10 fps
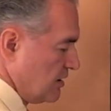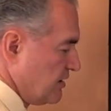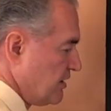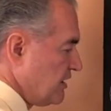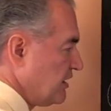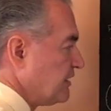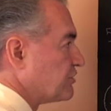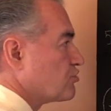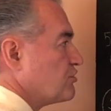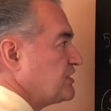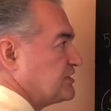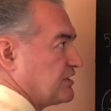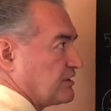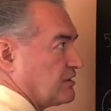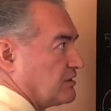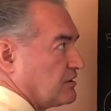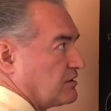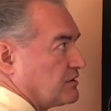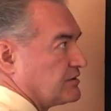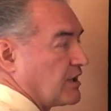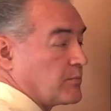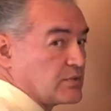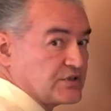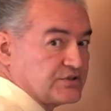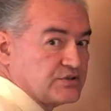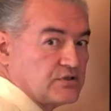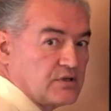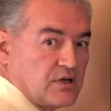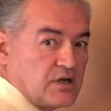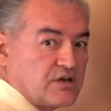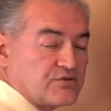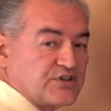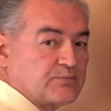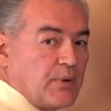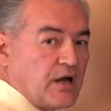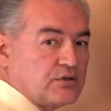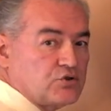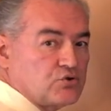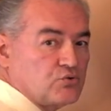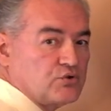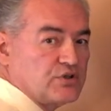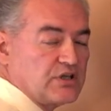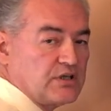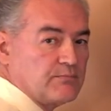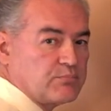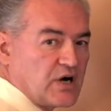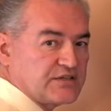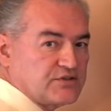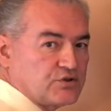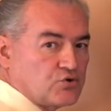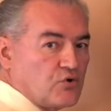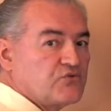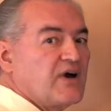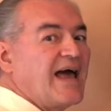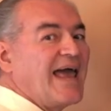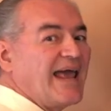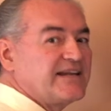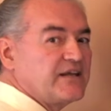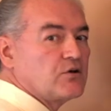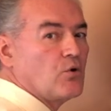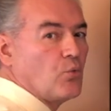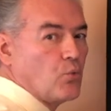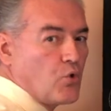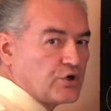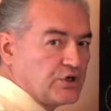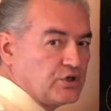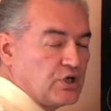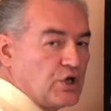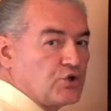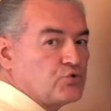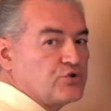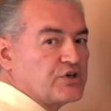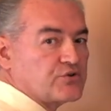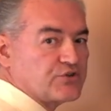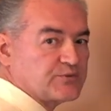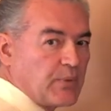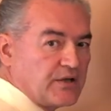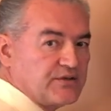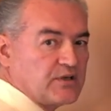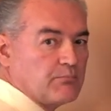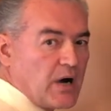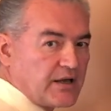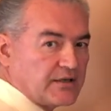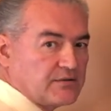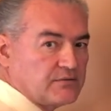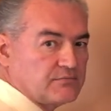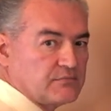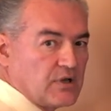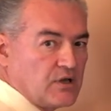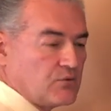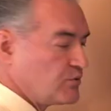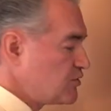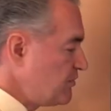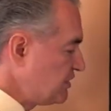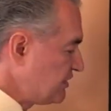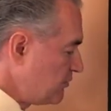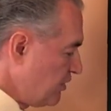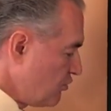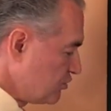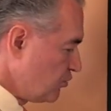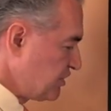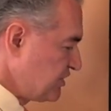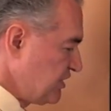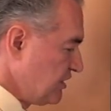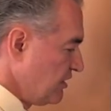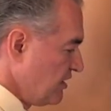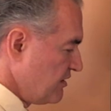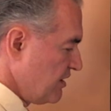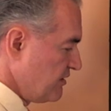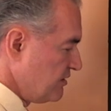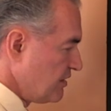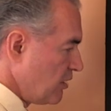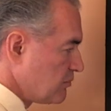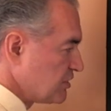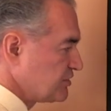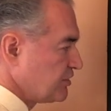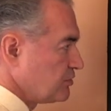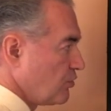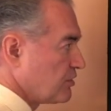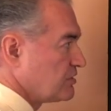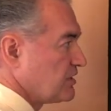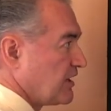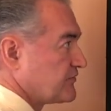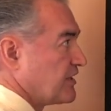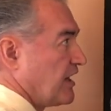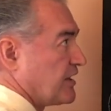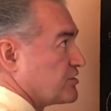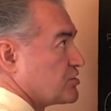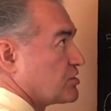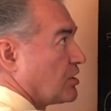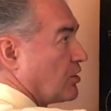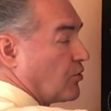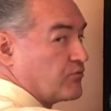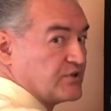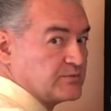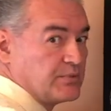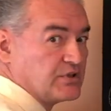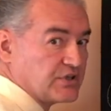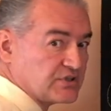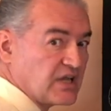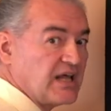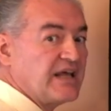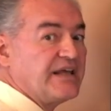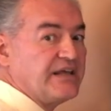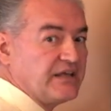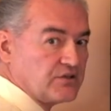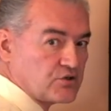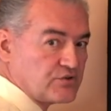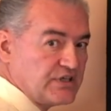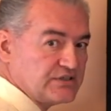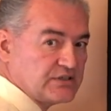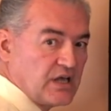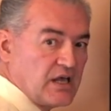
the increasing numbers correspond to the process of adding water to the corresponding bucket, which means that because we see that the numbers along the left edge of this billiard increase,